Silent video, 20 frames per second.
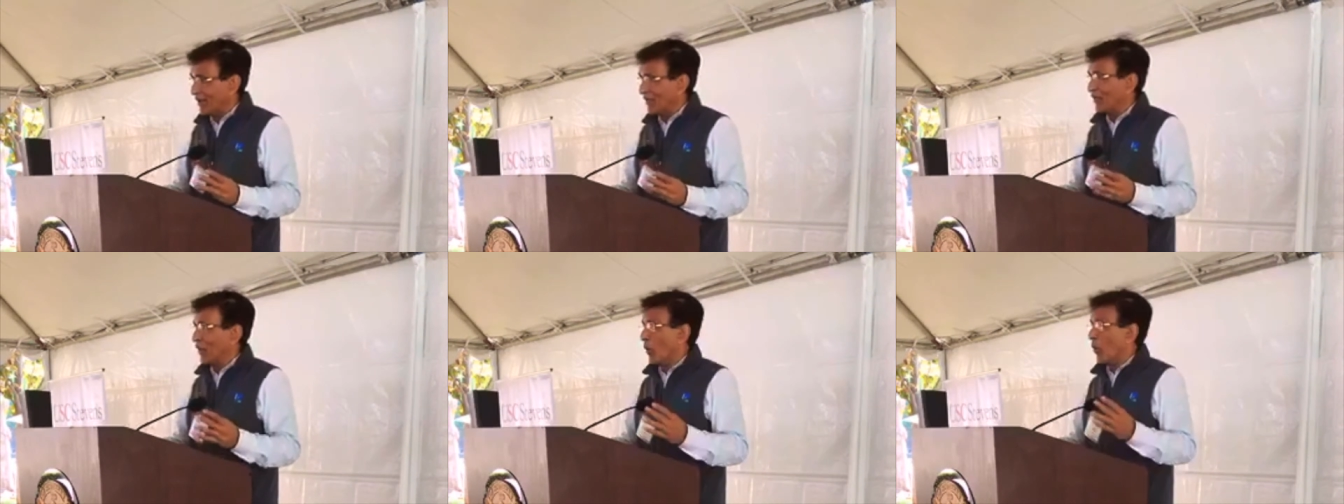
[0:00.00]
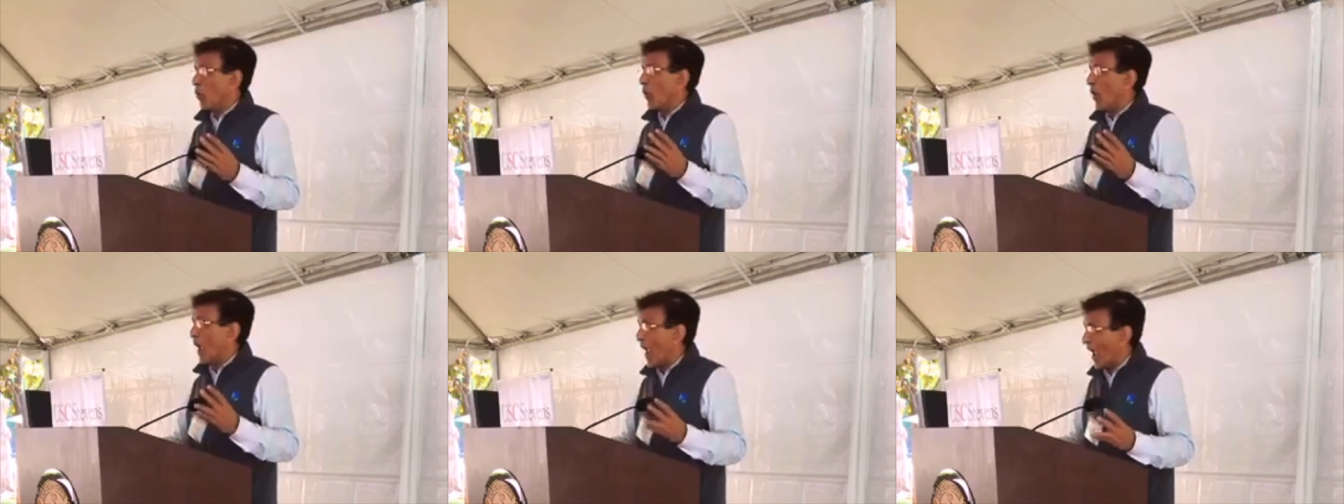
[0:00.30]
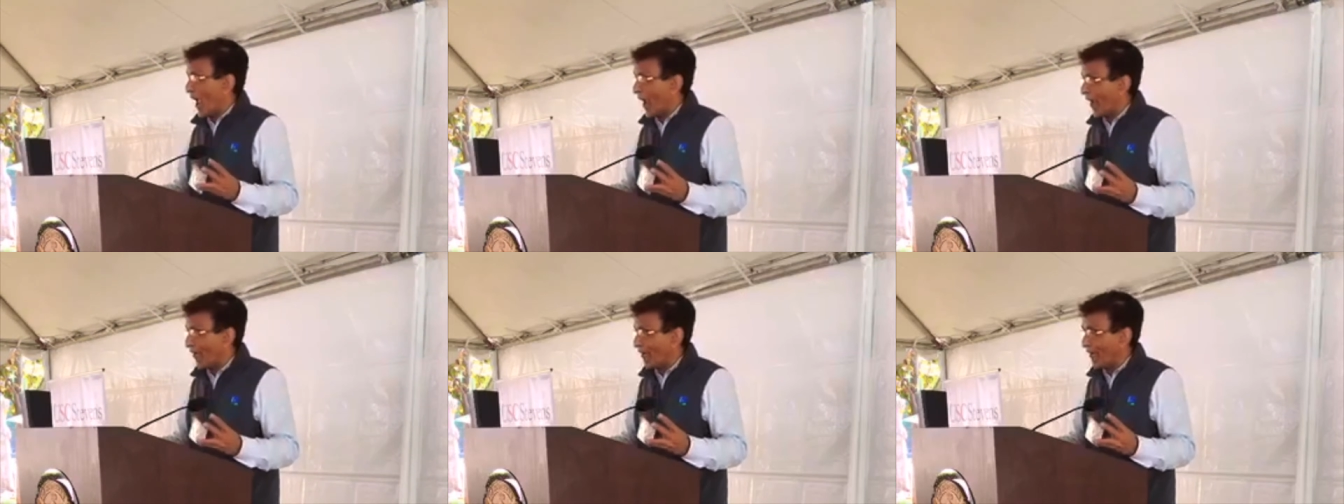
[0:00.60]
the
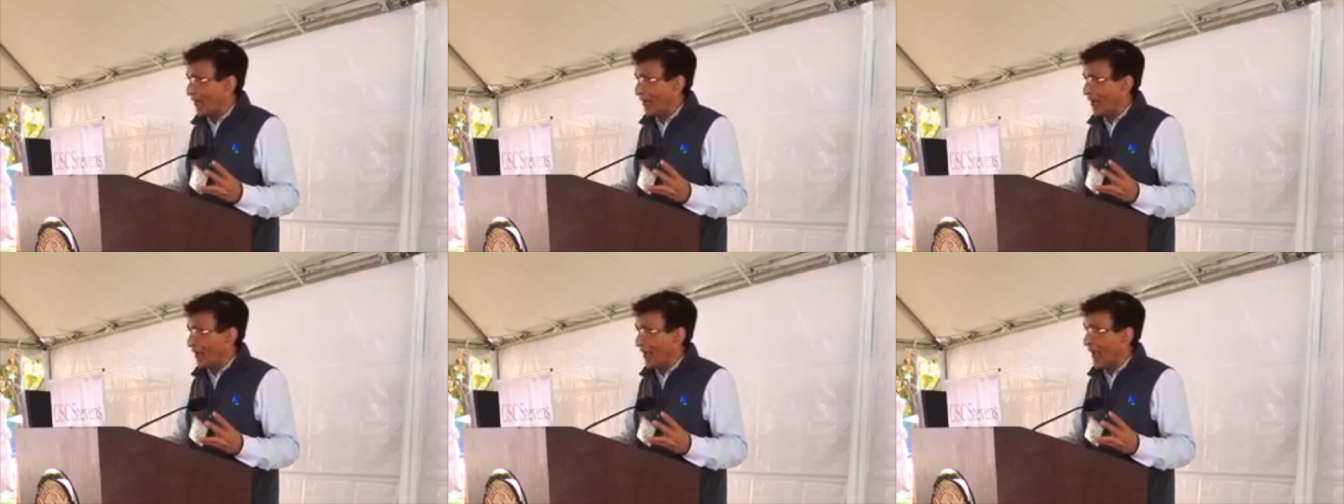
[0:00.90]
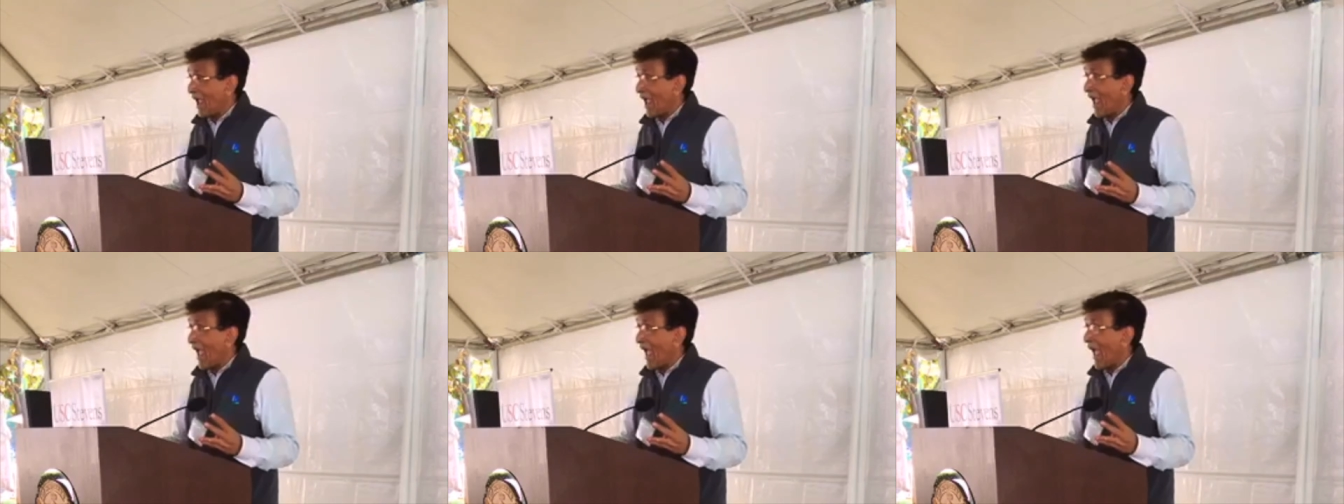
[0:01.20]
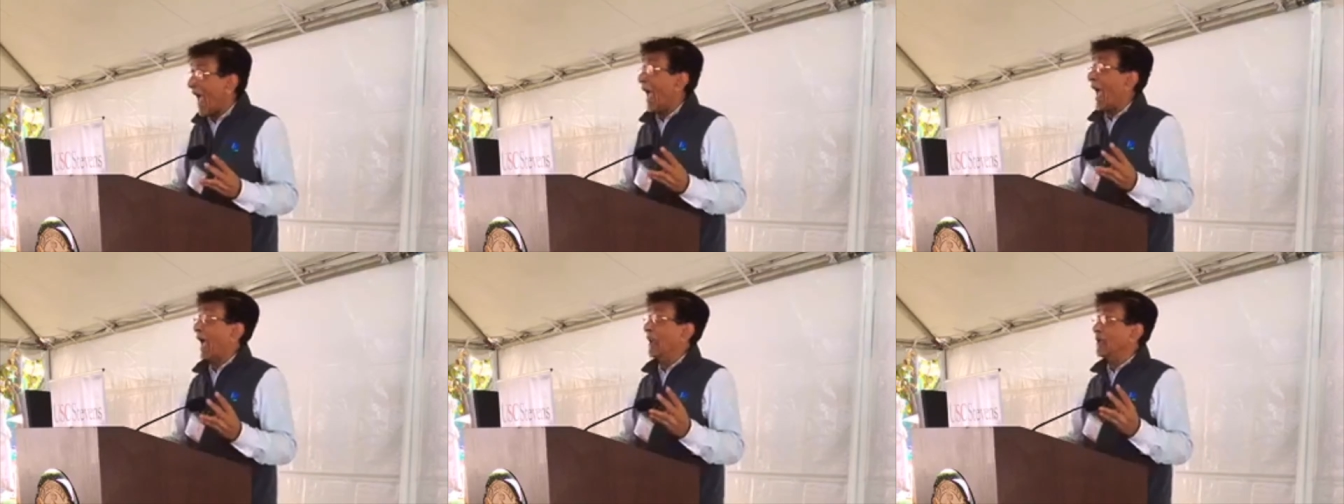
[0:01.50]
where,
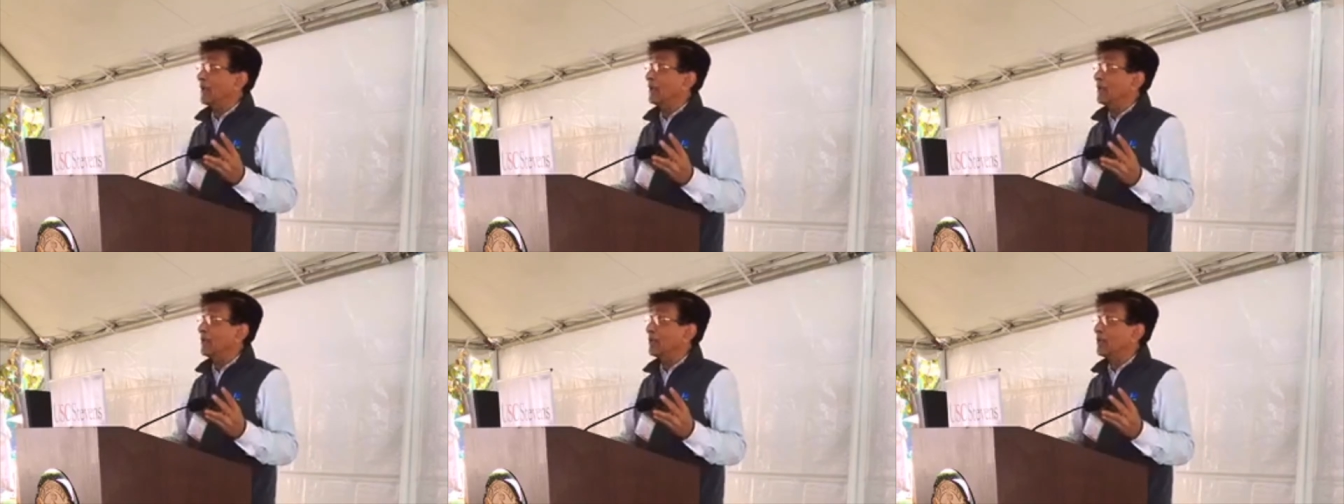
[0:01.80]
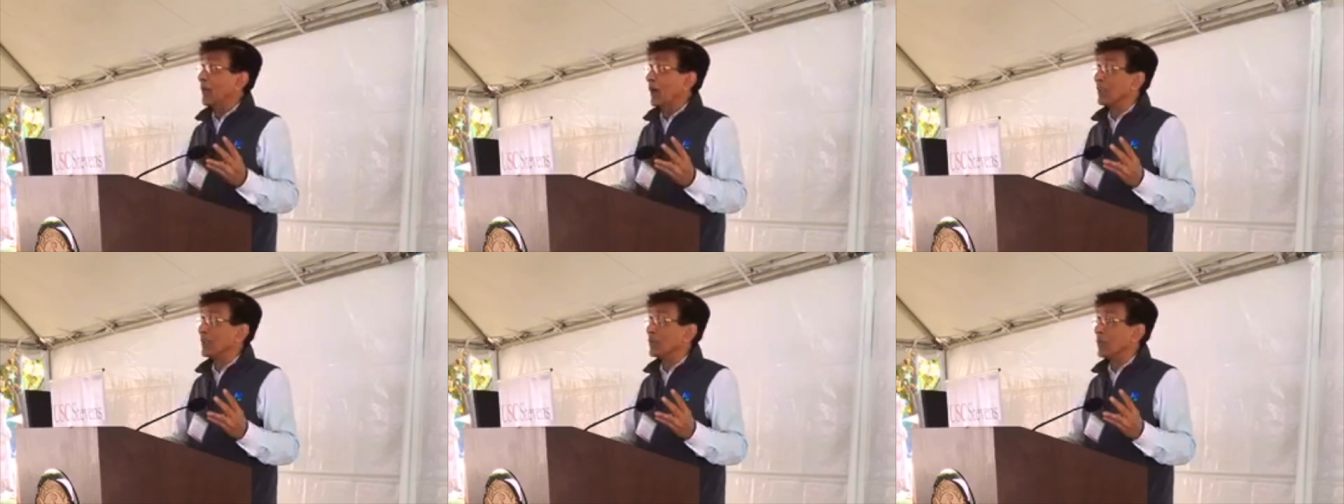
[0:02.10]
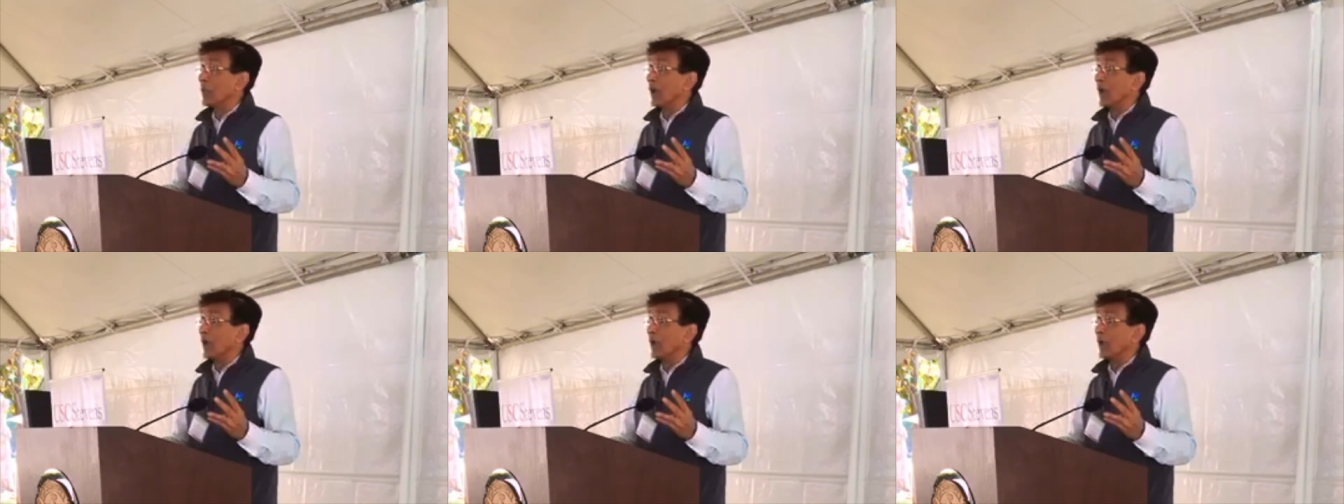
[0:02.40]
and, by the
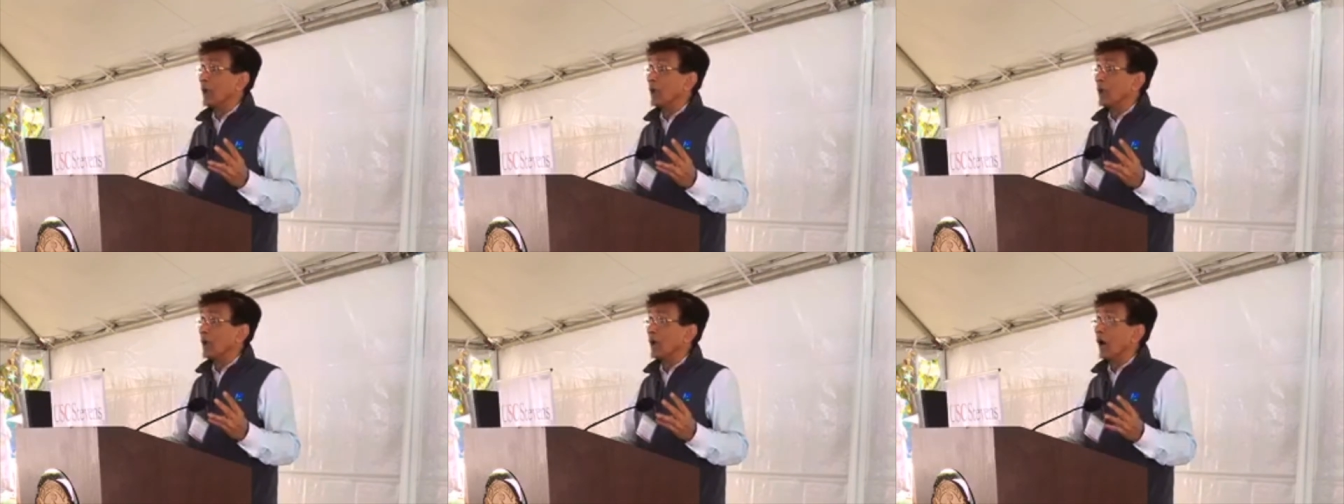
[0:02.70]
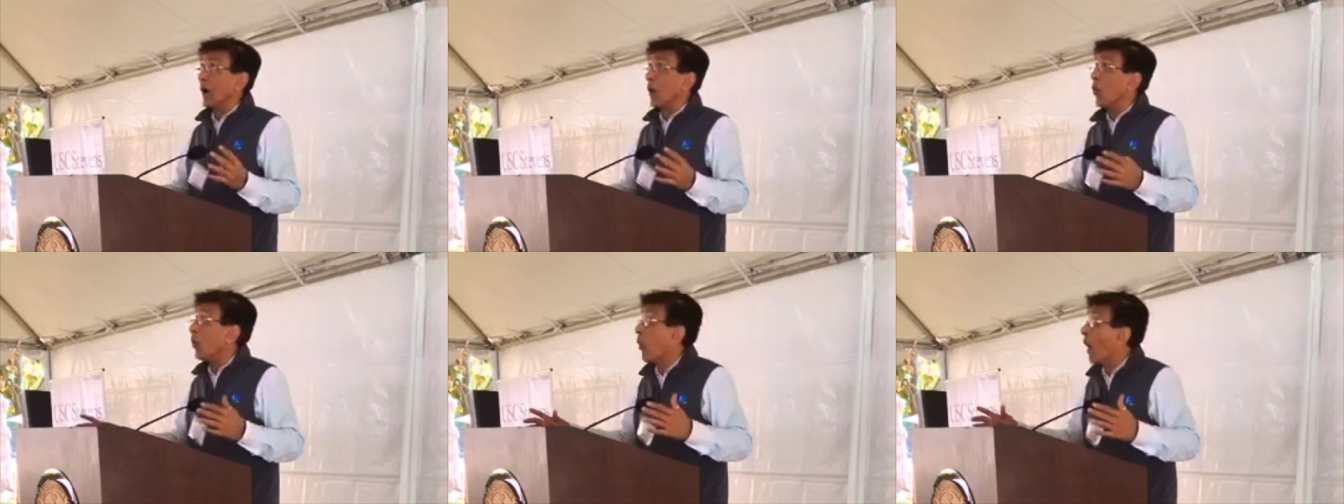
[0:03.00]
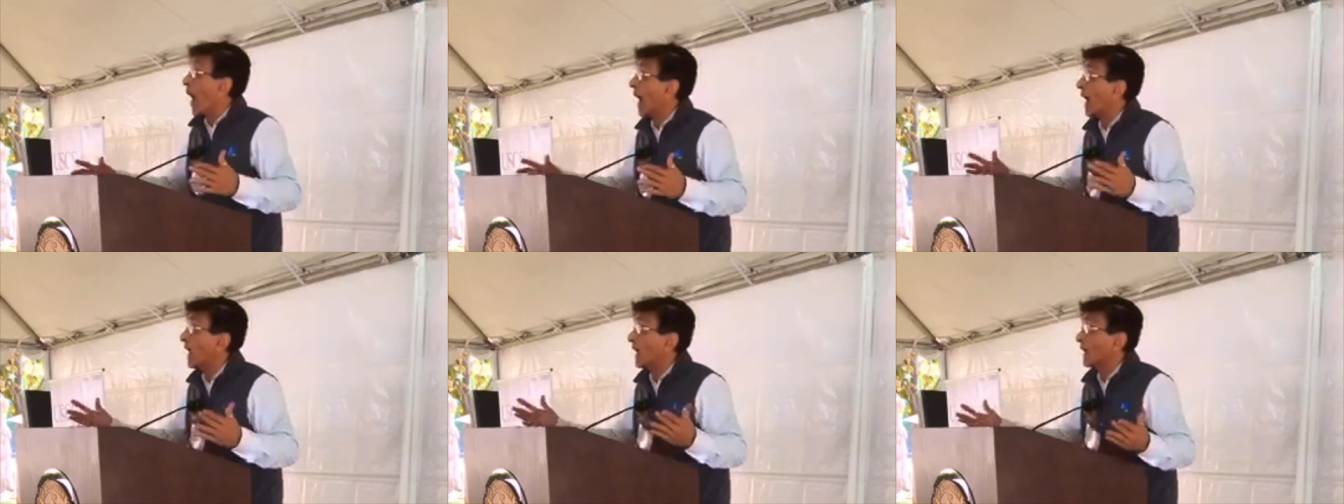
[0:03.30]
way,
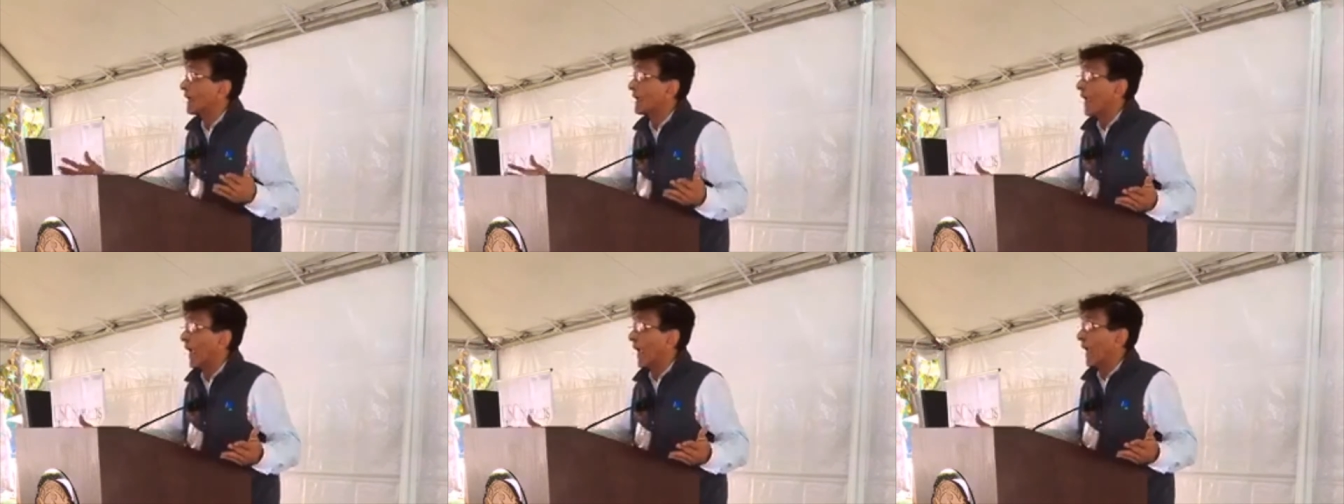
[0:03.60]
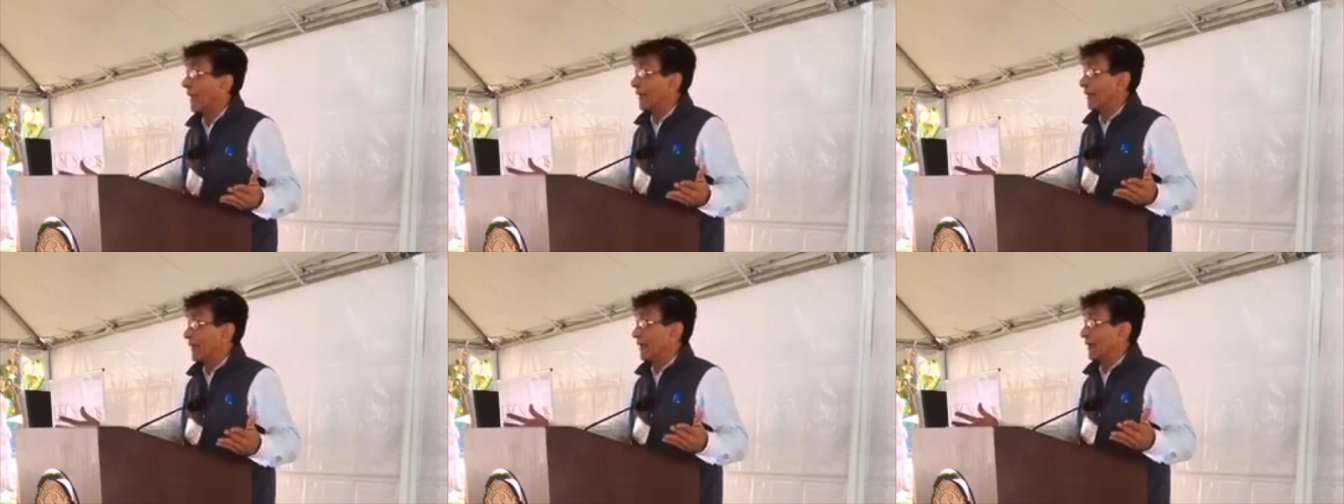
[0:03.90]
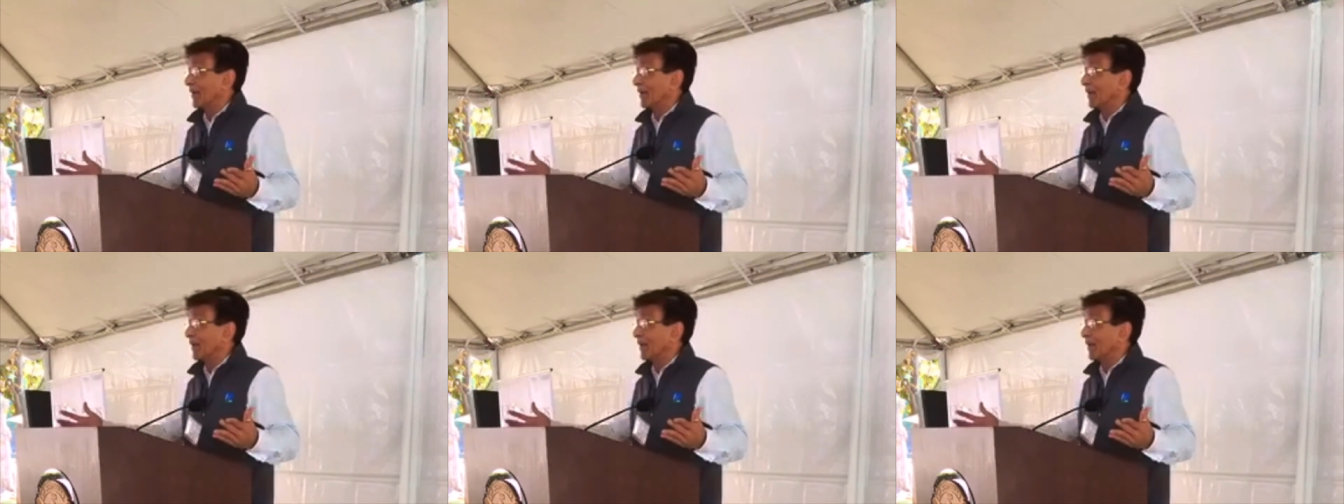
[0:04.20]
why again?